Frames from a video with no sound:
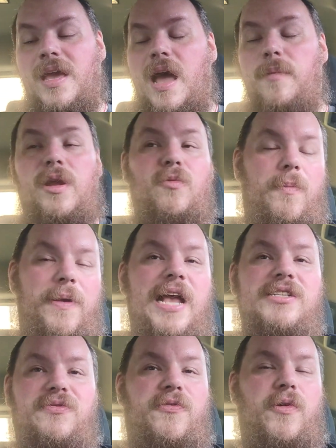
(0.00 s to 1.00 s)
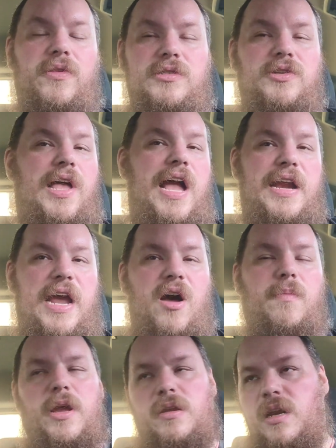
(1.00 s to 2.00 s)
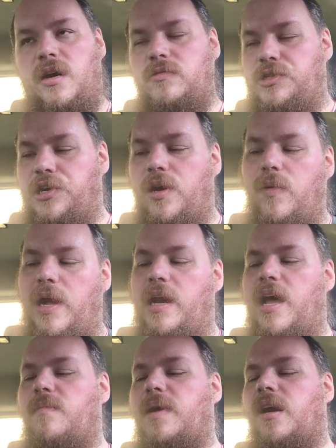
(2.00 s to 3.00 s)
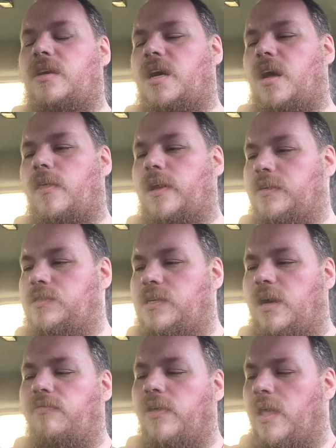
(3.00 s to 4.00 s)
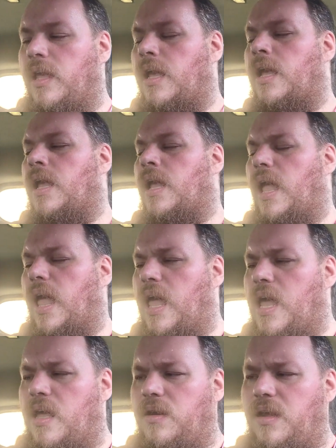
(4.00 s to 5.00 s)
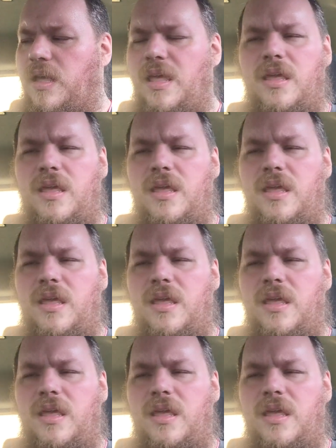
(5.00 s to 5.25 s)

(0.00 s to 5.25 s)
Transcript: I mean, we're past the Fourth of July now, but you know, sure, why not America? All that good stuff. And